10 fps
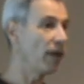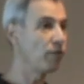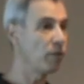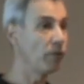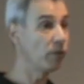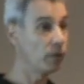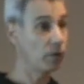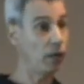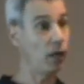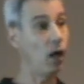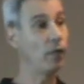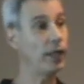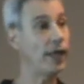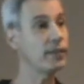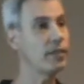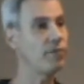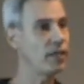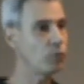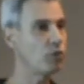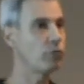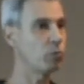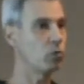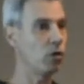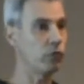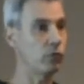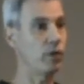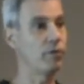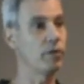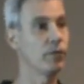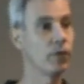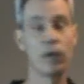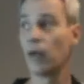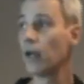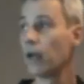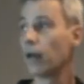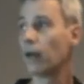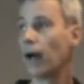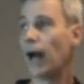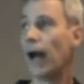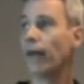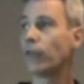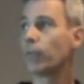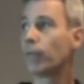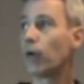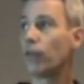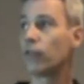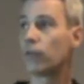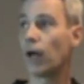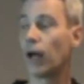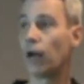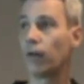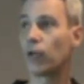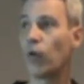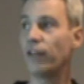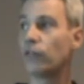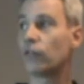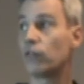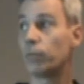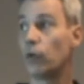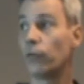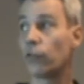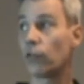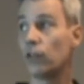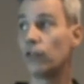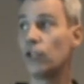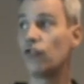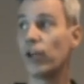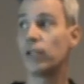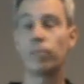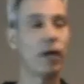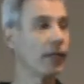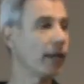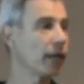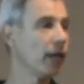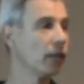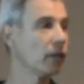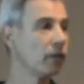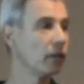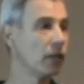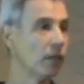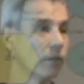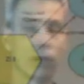everyone, unlike the event which is broadcast to everyone. And the request response is initiated by that guy here,